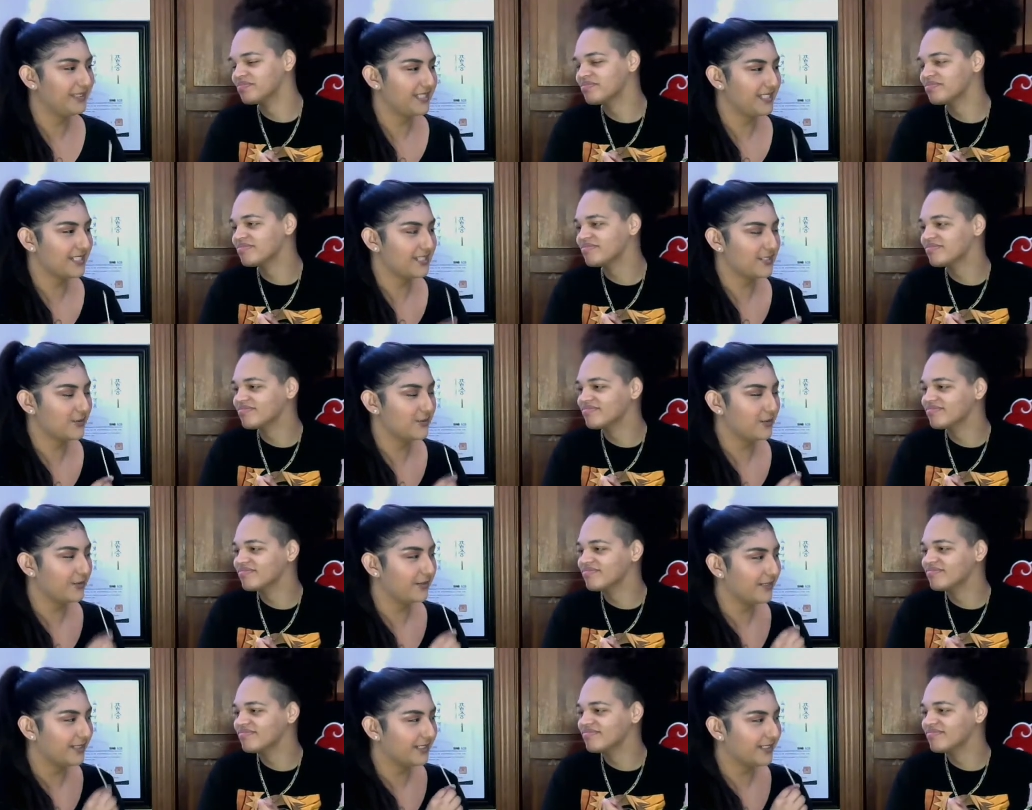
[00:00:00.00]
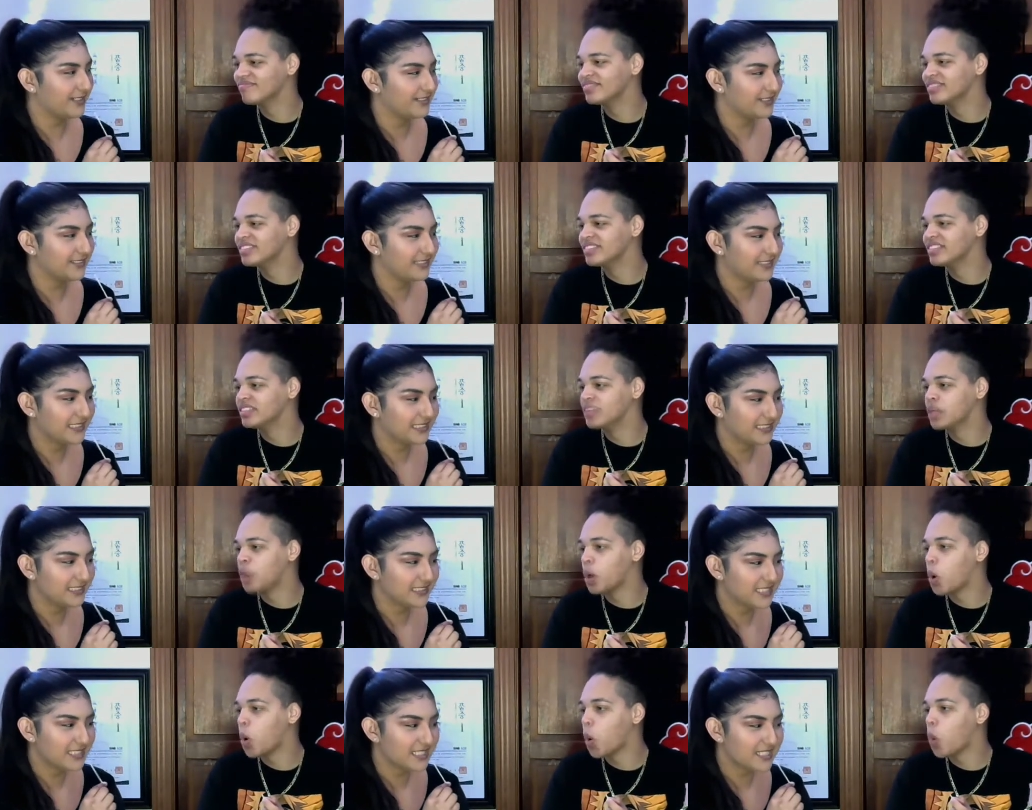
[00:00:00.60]
Speaker 1: I'm gonna be like
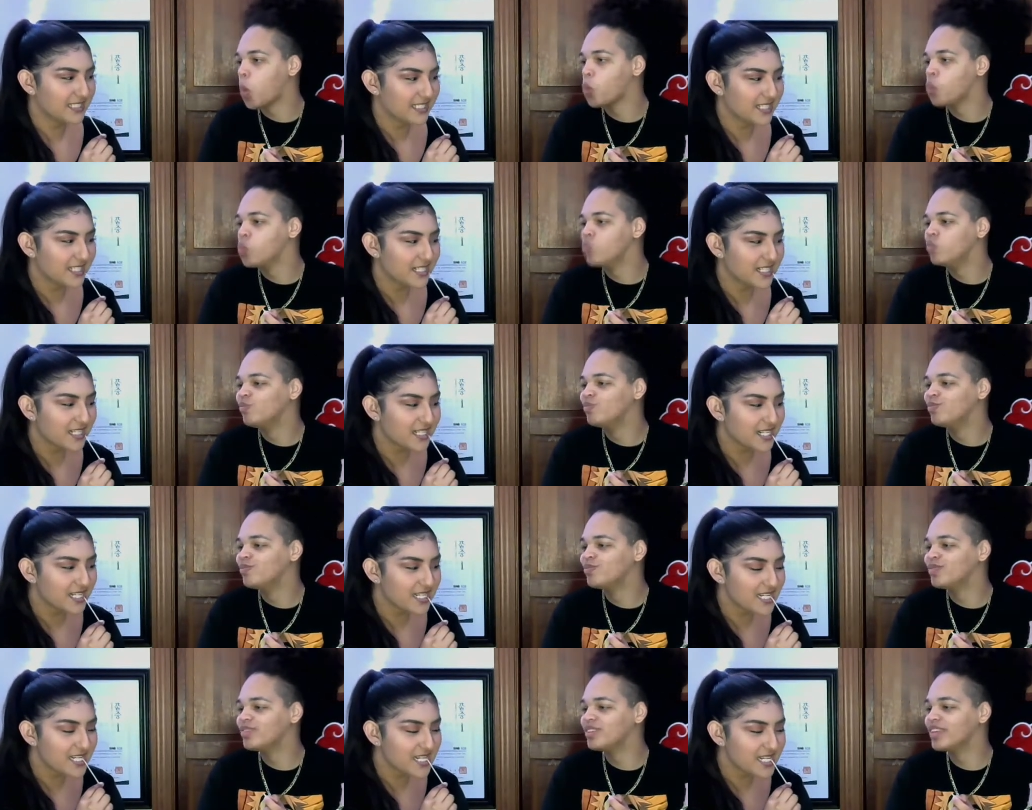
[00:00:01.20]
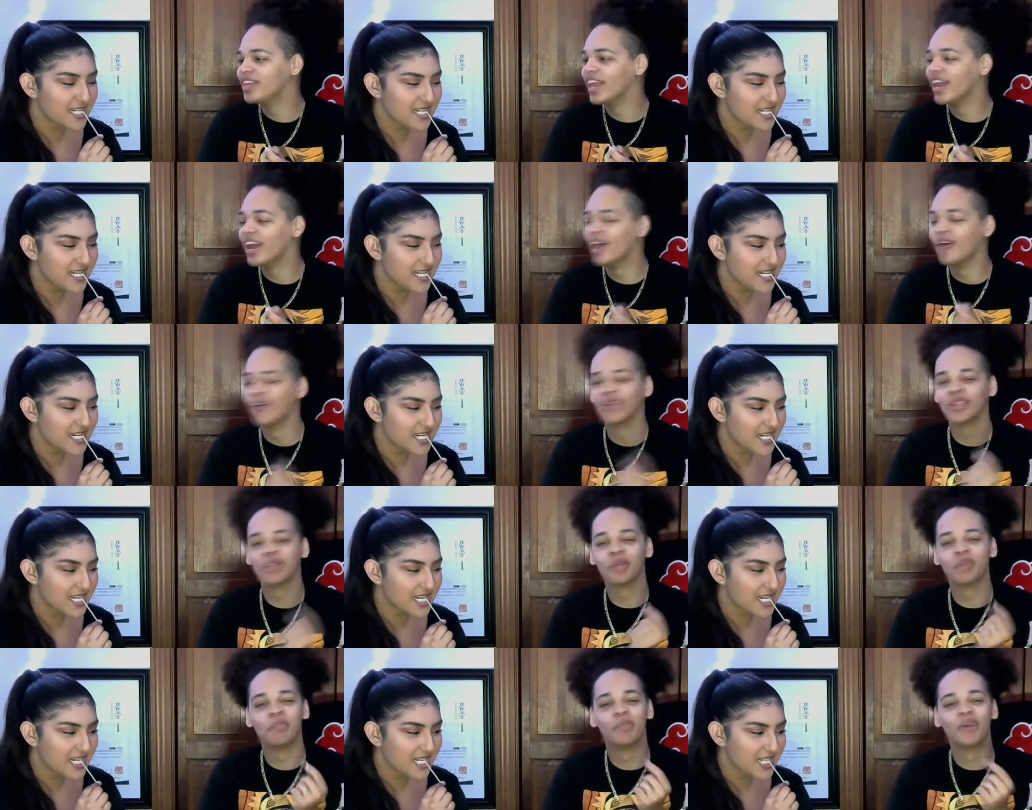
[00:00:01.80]
Squidward.
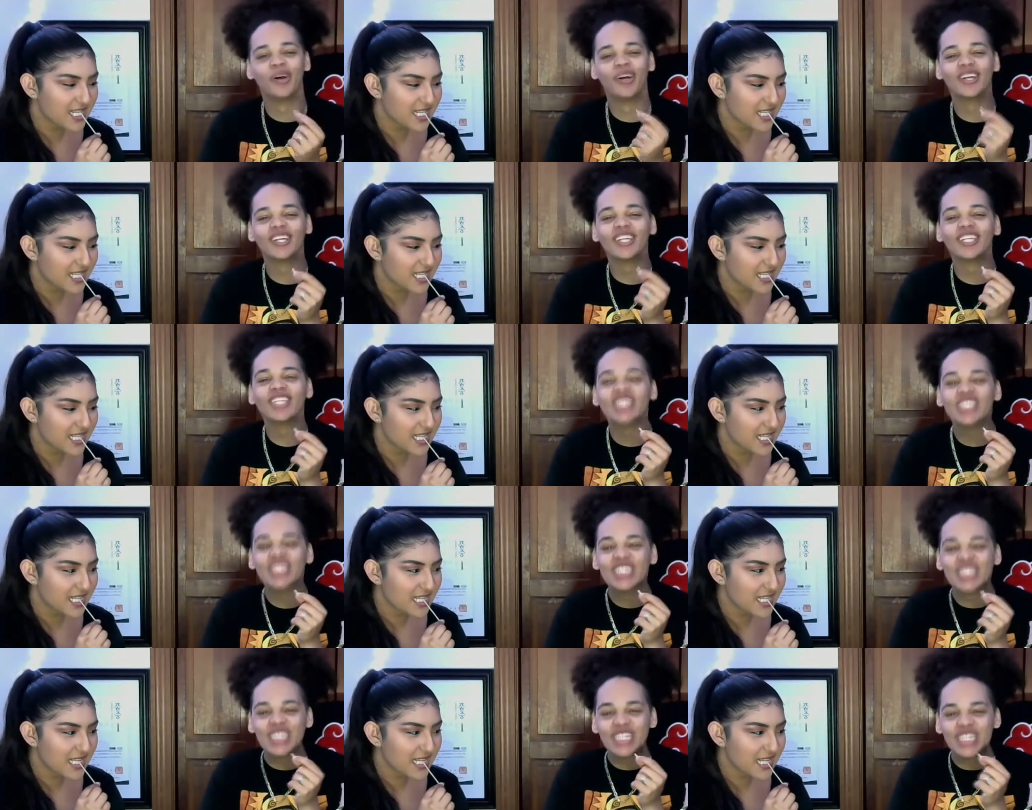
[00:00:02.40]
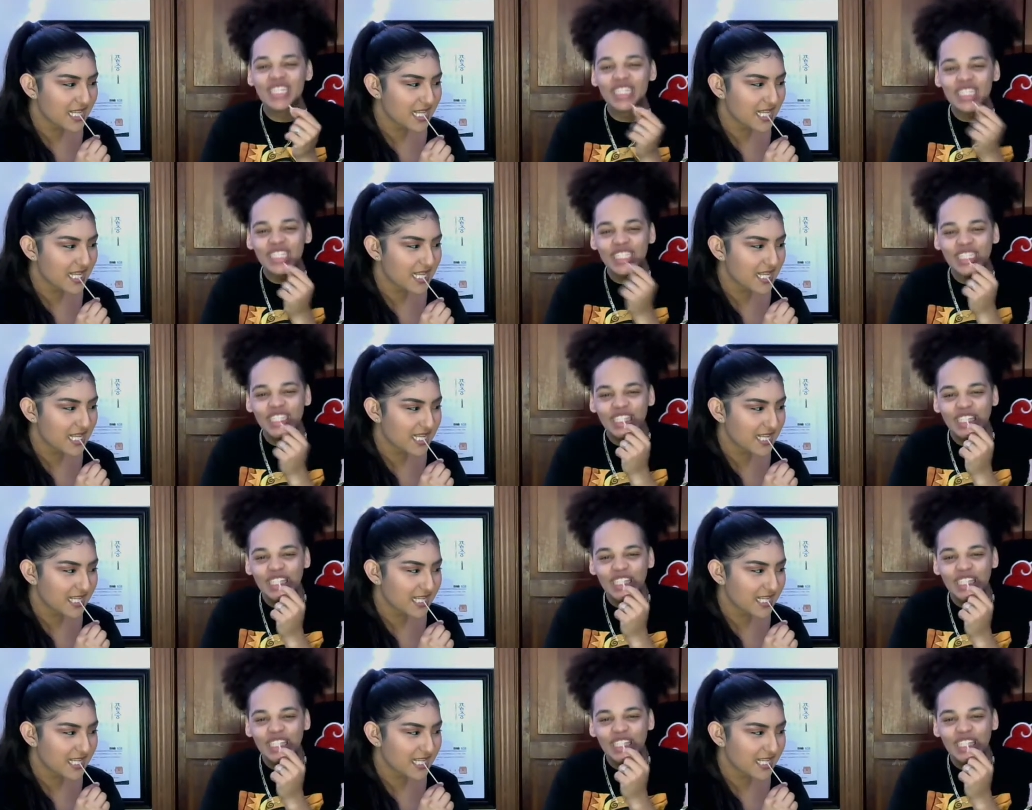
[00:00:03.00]
Speaker 2: Yeah, with the burger.